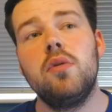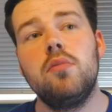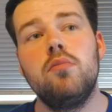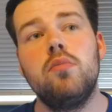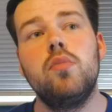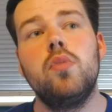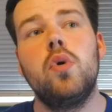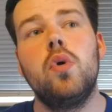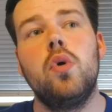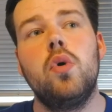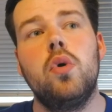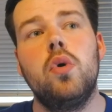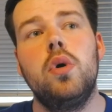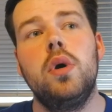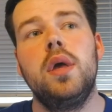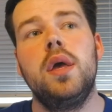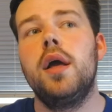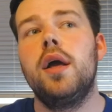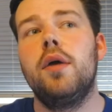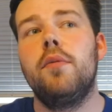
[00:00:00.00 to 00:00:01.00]
more
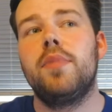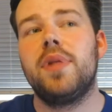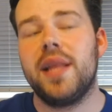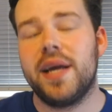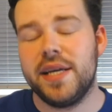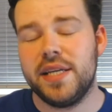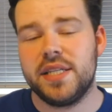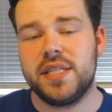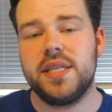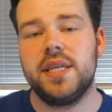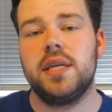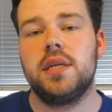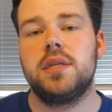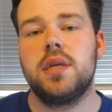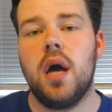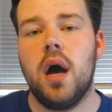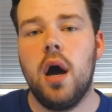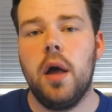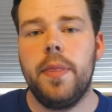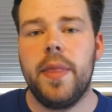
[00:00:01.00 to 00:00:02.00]
places
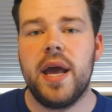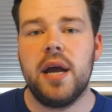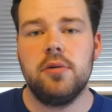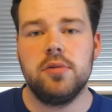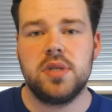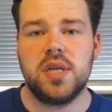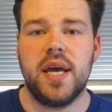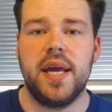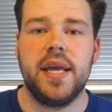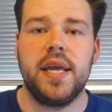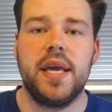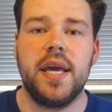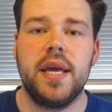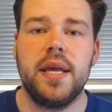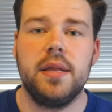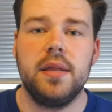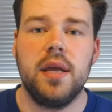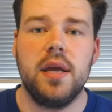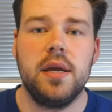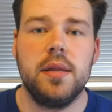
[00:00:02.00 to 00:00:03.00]
are now
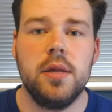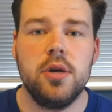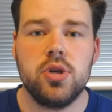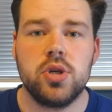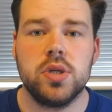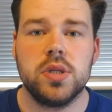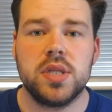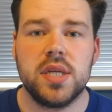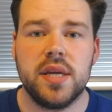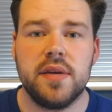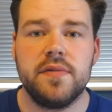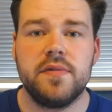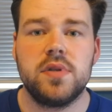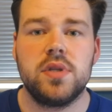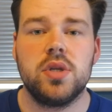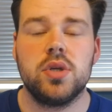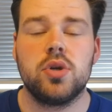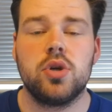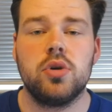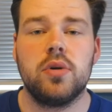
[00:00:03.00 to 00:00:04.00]
taking the initiative
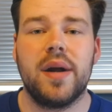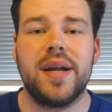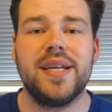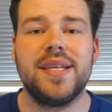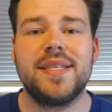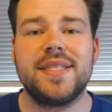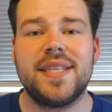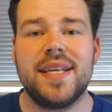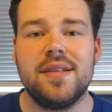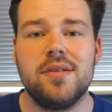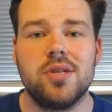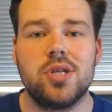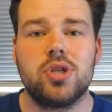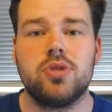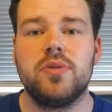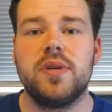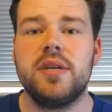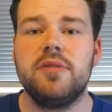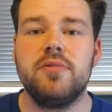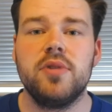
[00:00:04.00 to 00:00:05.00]
to create
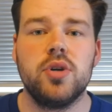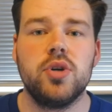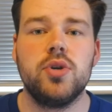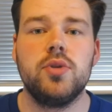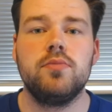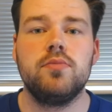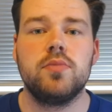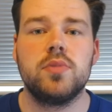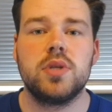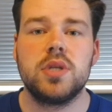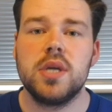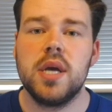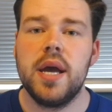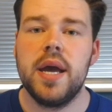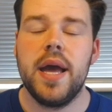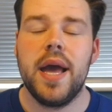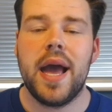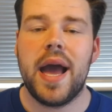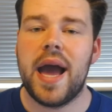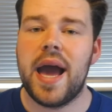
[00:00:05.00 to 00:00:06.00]
sensory rooms
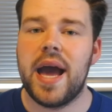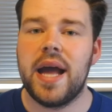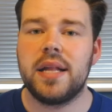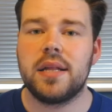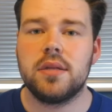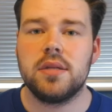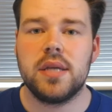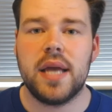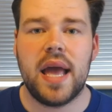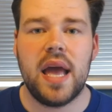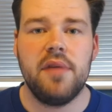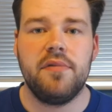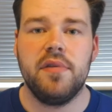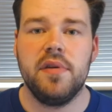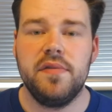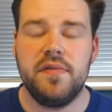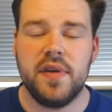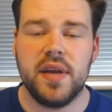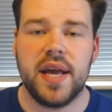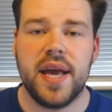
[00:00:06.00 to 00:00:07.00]
and
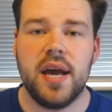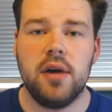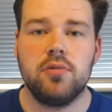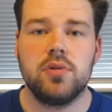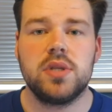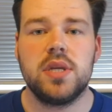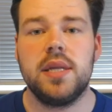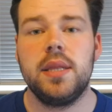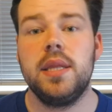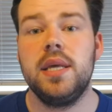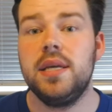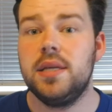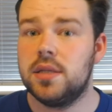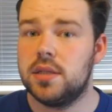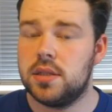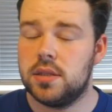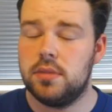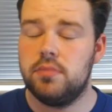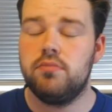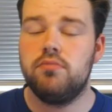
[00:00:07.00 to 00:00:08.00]
everything else.
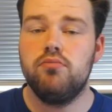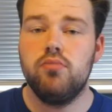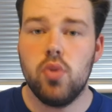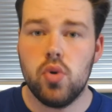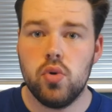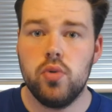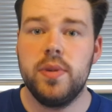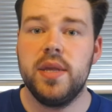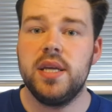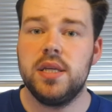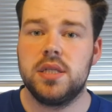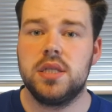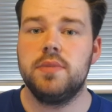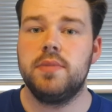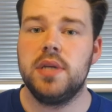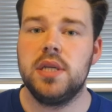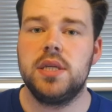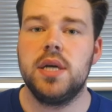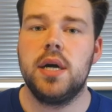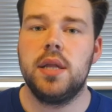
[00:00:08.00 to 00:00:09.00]
More needs to
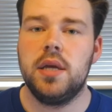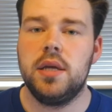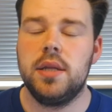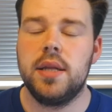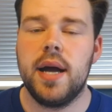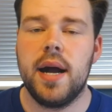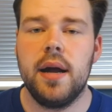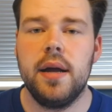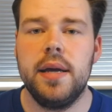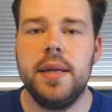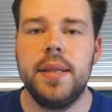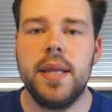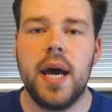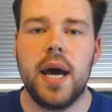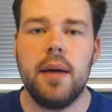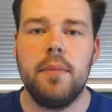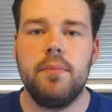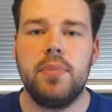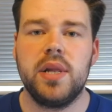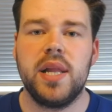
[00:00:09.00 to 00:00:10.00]
be done in
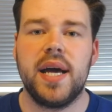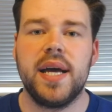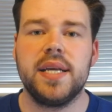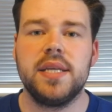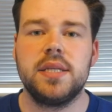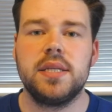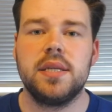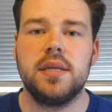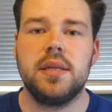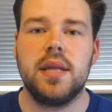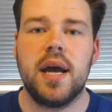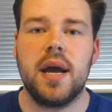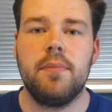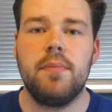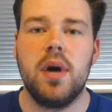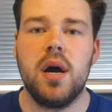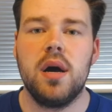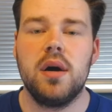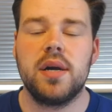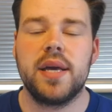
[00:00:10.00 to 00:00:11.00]
that place, in that
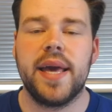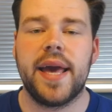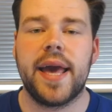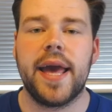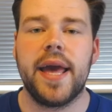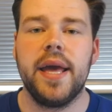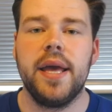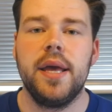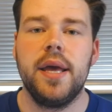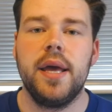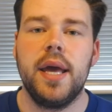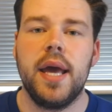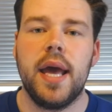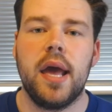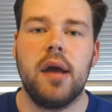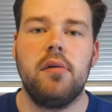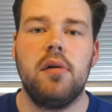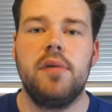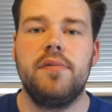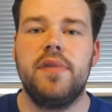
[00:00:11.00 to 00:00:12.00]
market.
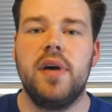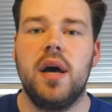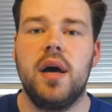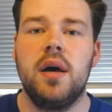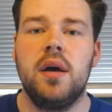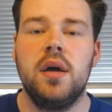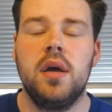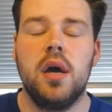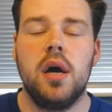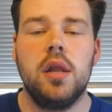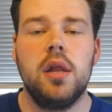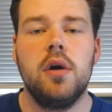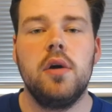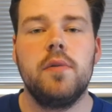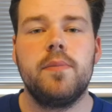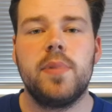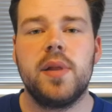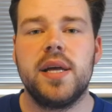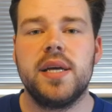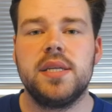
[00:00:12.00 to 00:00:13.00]
However, a lot
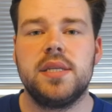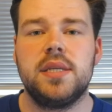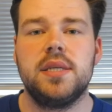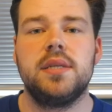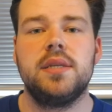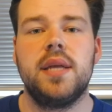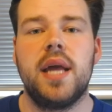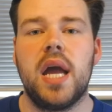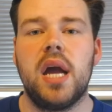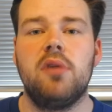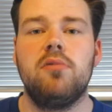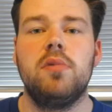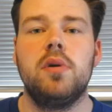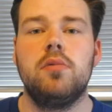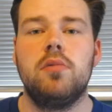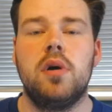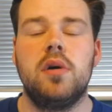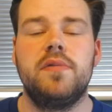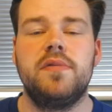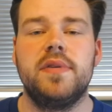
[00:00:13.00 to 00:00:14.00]
of places now
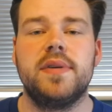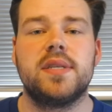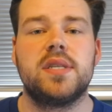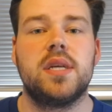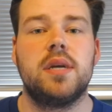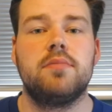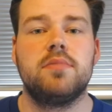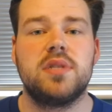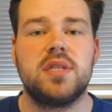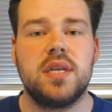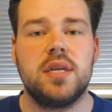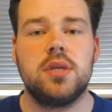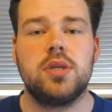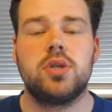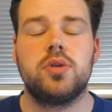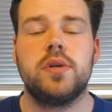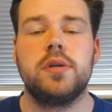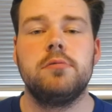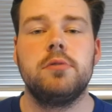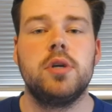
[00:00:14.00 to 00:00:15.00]
will offer some
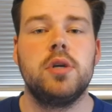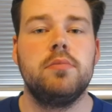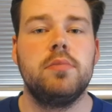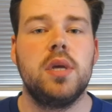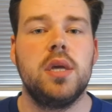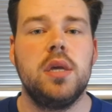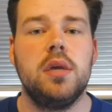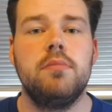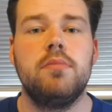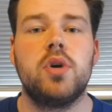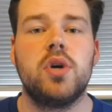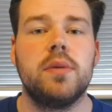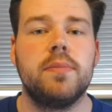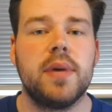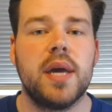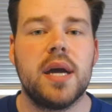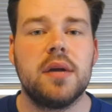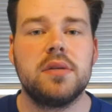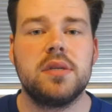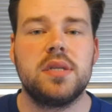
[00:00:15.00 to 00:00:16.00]
sensory room that you might
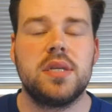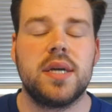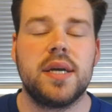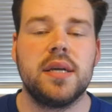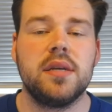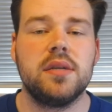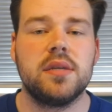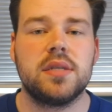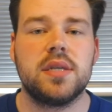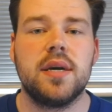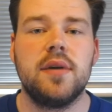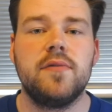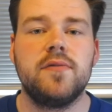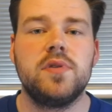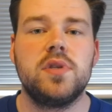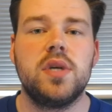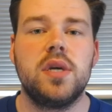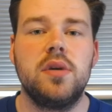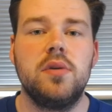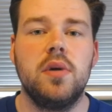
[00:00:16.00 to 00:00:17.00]
be able to take yourself
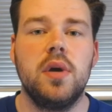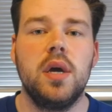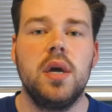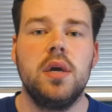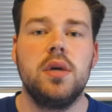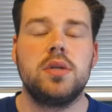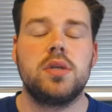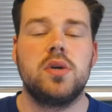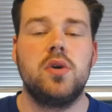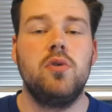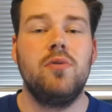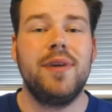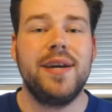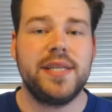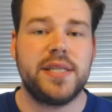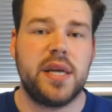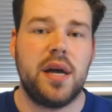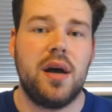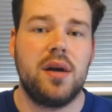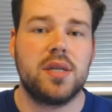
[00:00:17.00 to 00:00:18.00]
to. So
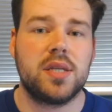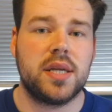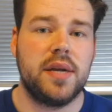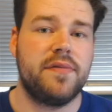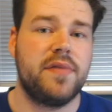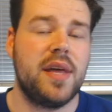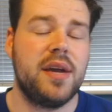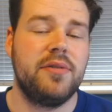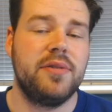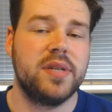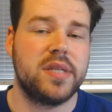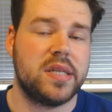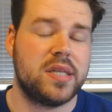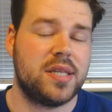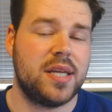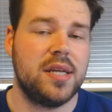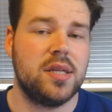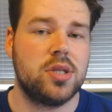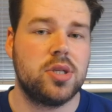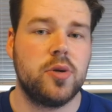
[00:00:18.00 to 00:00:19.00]
always ask if there is a
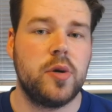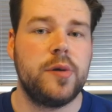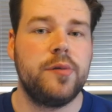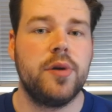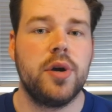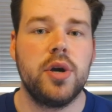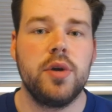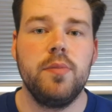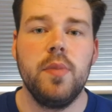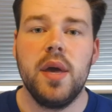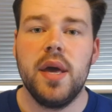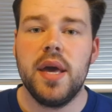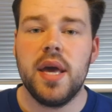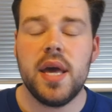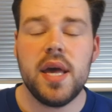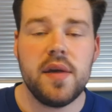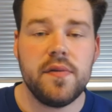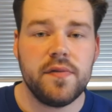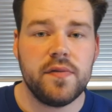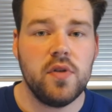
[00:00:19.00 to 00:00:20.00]
sensory room.
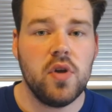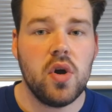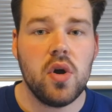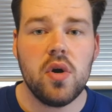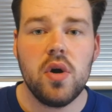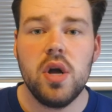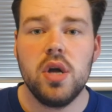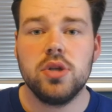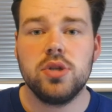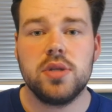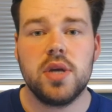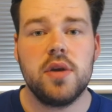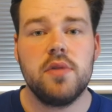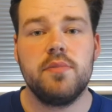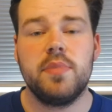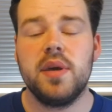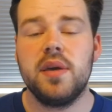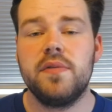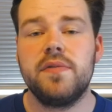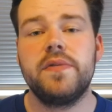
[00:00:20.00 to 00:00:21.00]
If not, don't
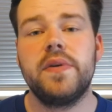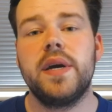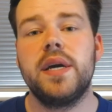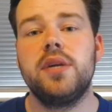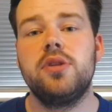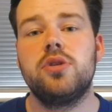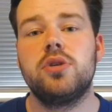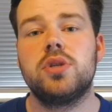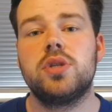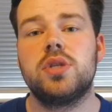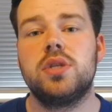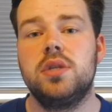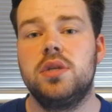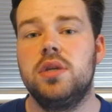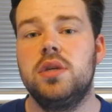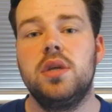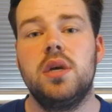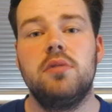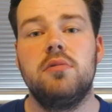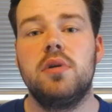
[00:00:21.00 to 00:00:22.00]
be afraid just to,
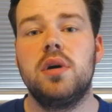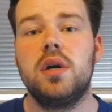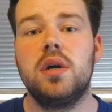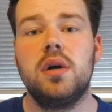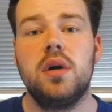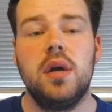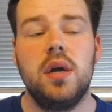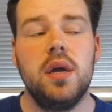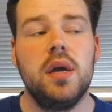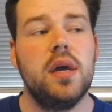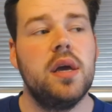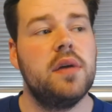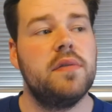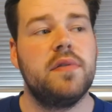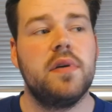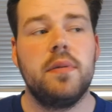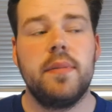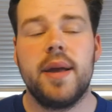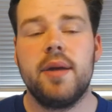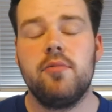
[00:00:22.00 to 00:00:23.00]
you know what, if
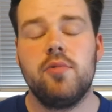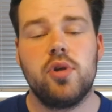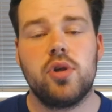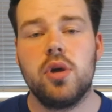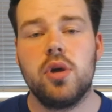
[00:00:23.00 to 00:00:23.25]
I'm out